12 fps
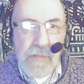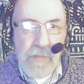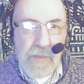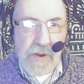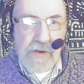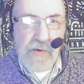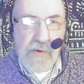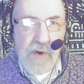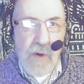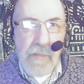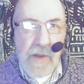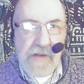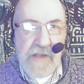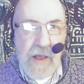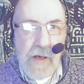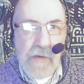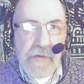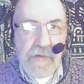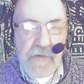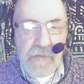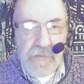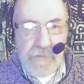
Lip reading: but do not much else.